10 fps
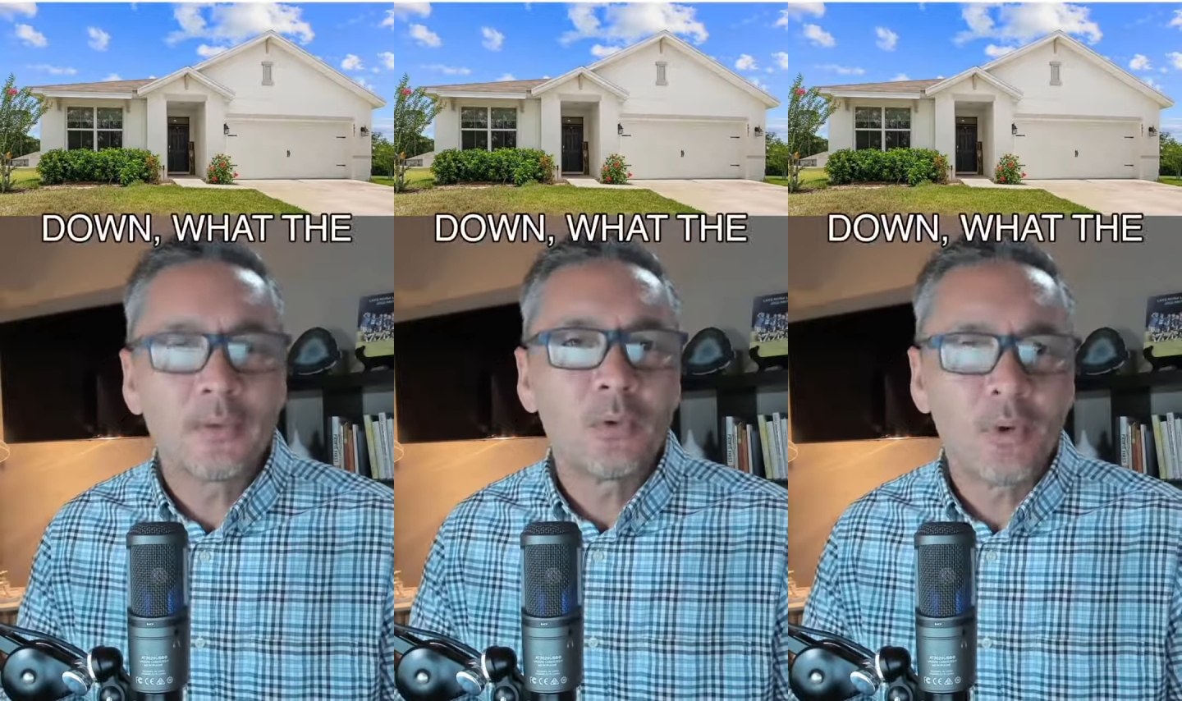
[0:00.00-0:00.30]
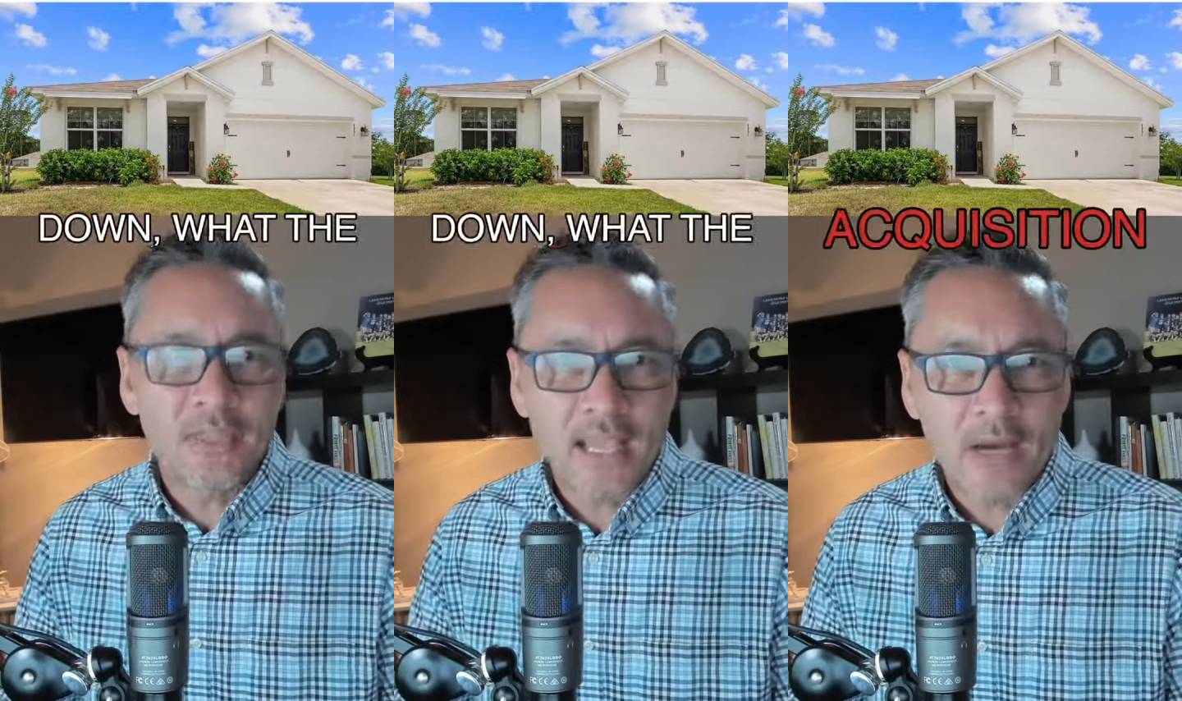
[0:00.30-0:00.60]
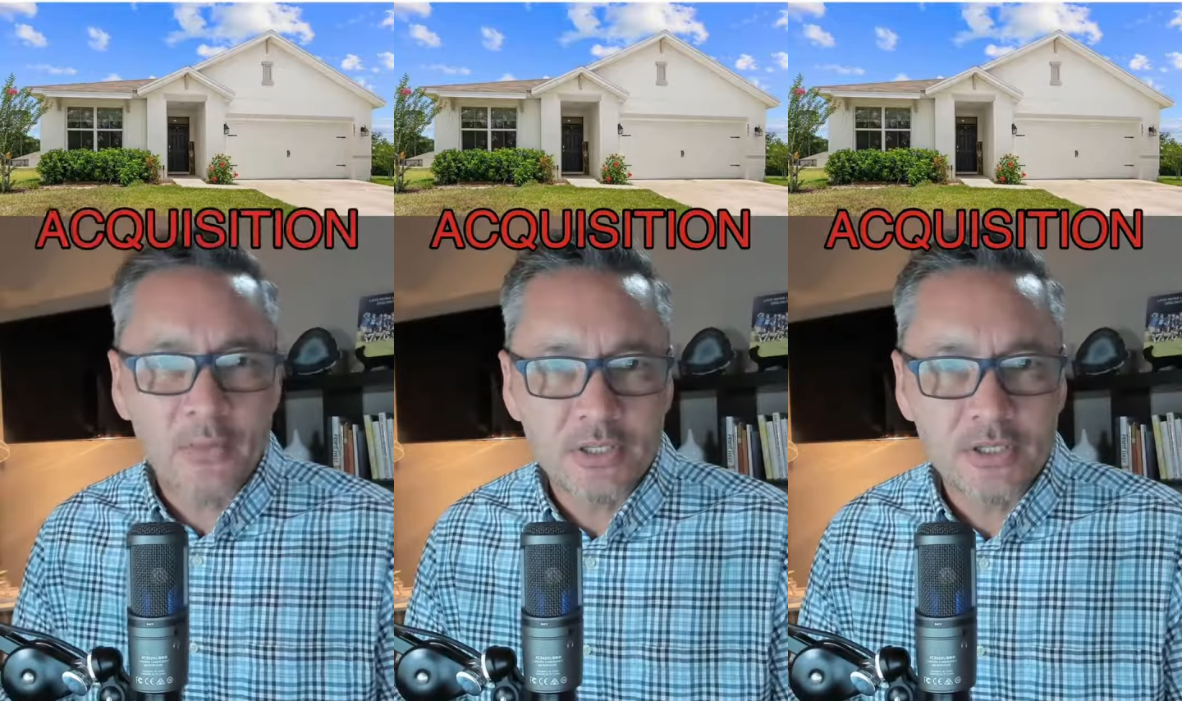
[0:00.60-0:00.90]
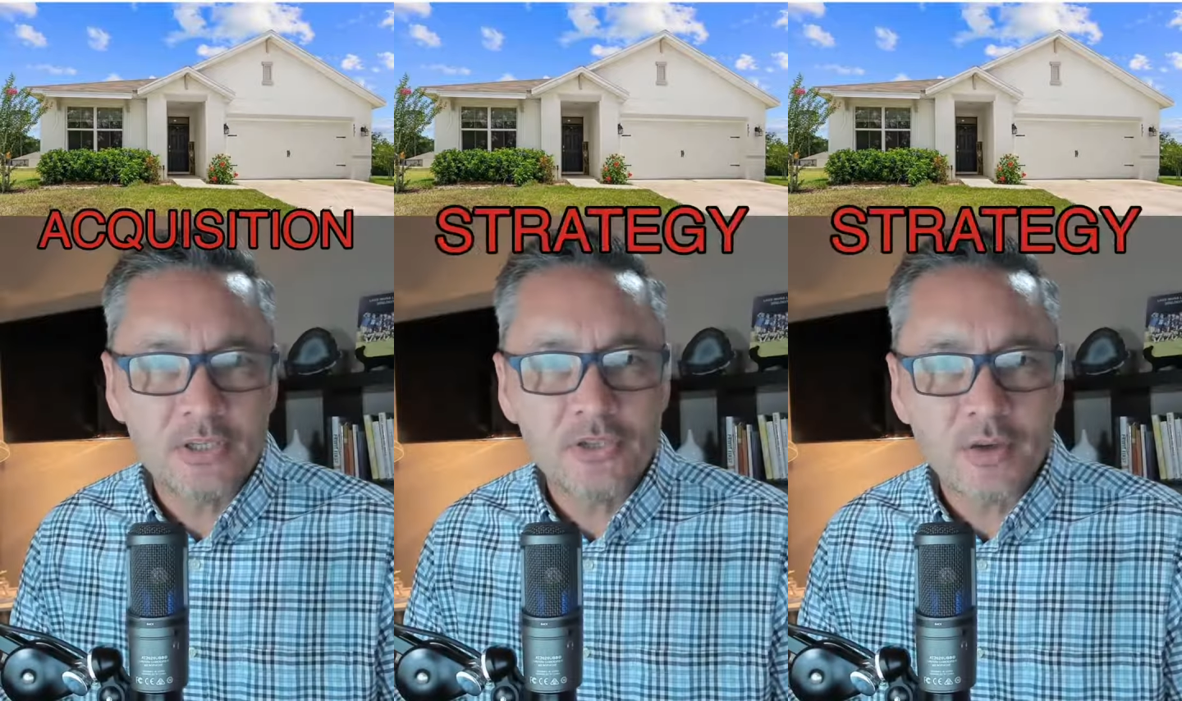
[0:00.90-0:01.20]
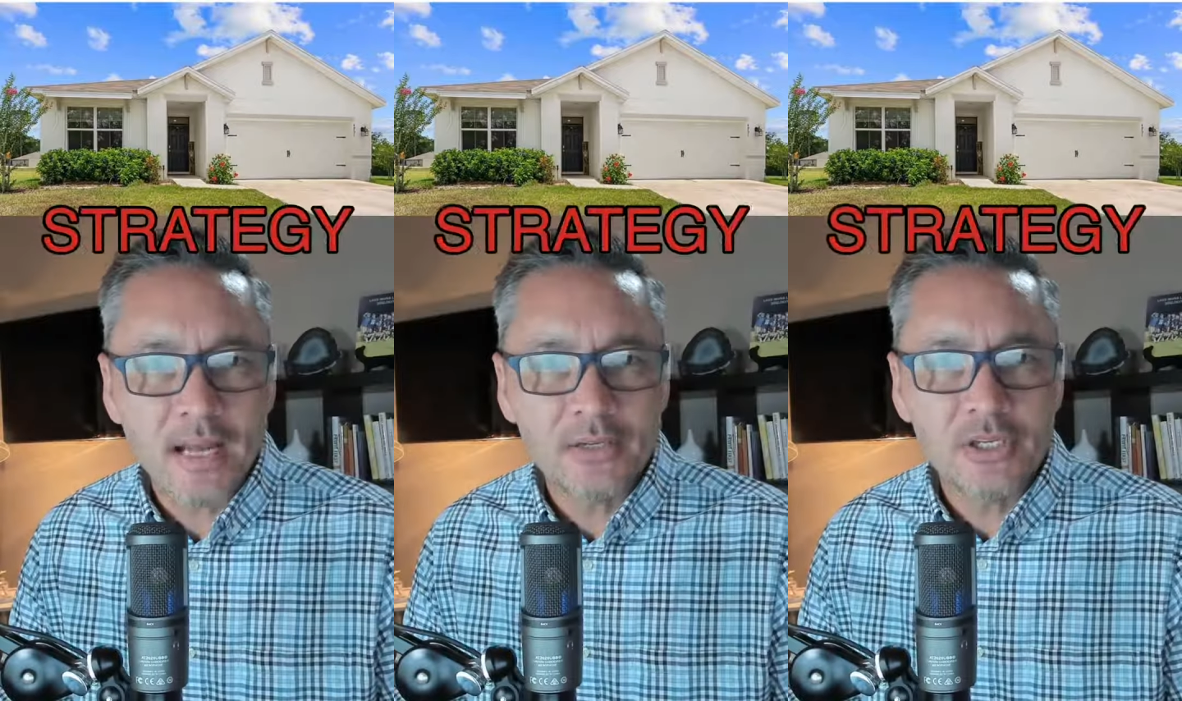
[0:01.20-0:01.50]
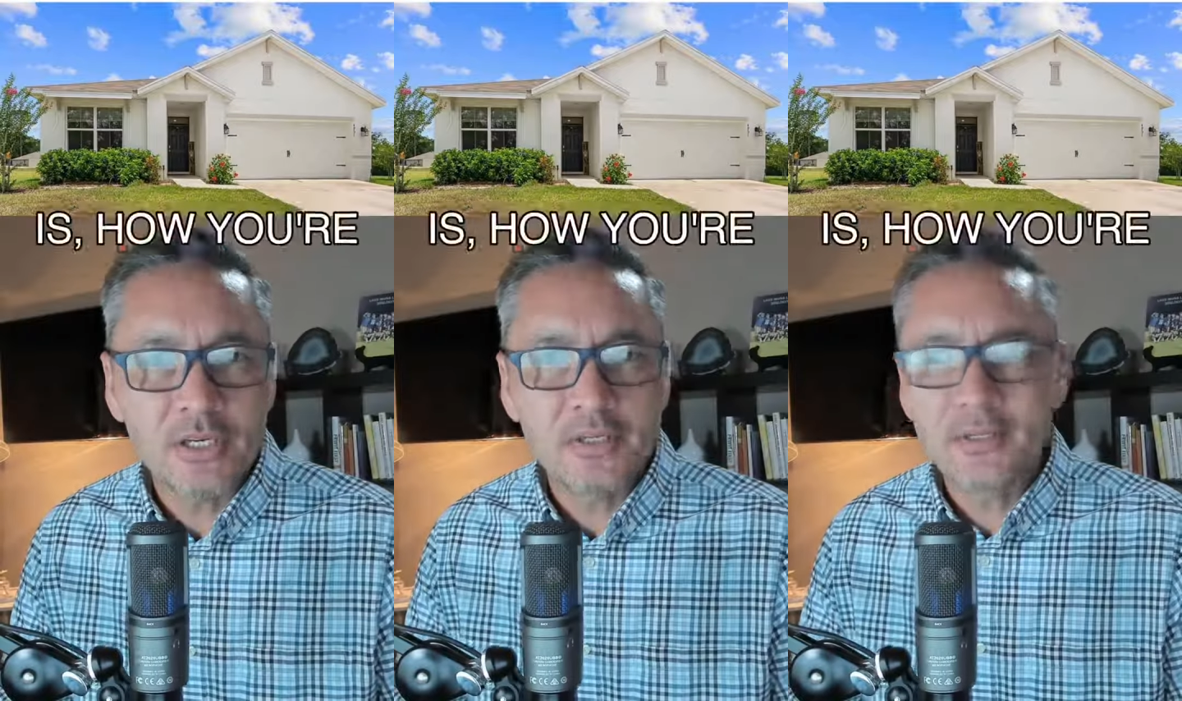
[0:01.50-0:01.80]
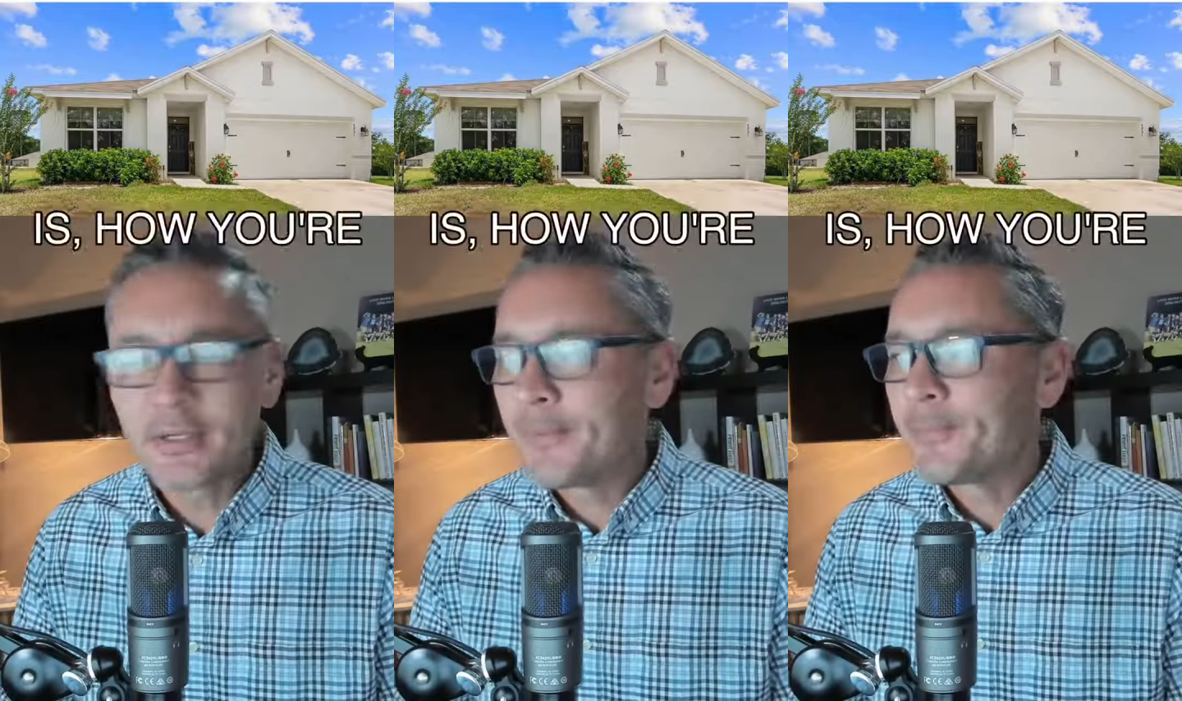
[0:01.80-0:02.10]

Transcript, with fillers: what the acquisition strategy is,